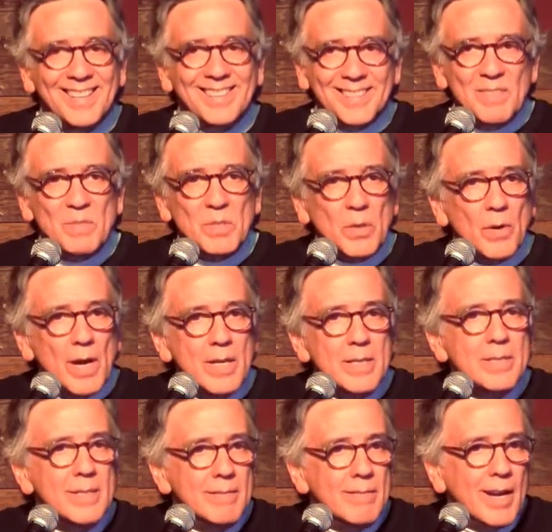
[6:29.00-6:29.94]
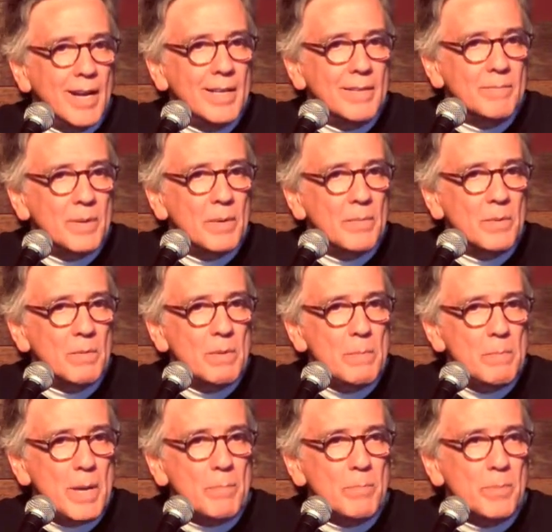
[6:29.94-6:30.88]
Seems crazy, right? But we're
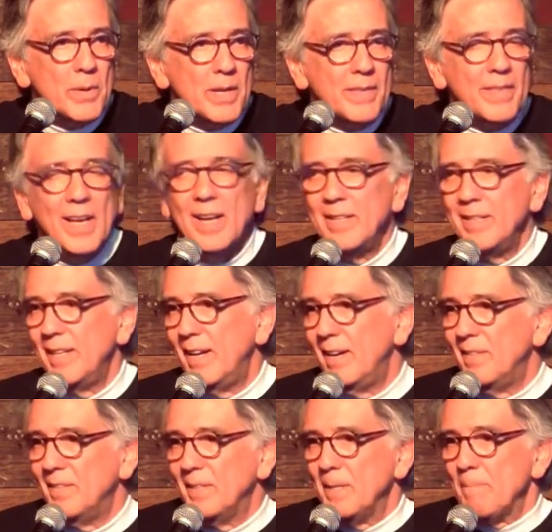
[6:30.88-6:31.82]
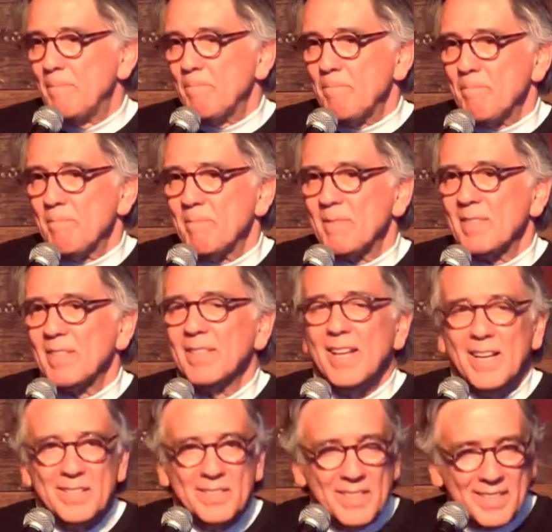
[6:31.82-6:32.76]
remembering that now.
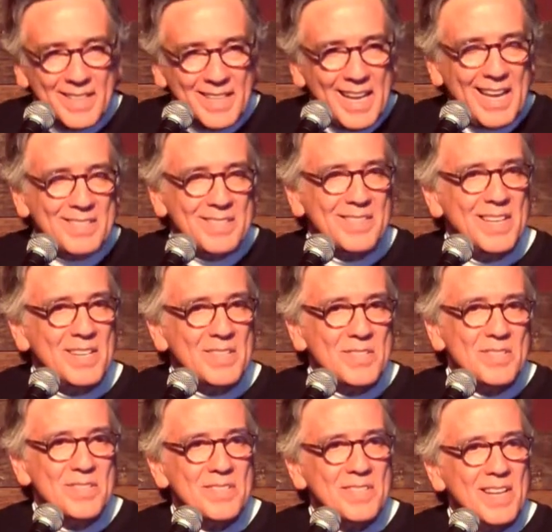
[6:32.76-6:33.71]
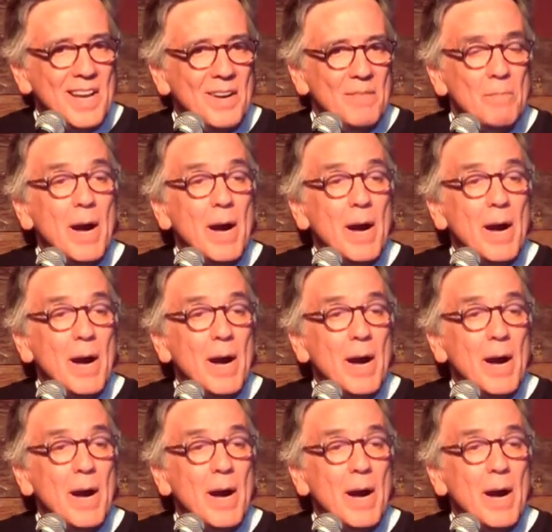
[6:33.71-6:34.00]
Lines at the gas stations now.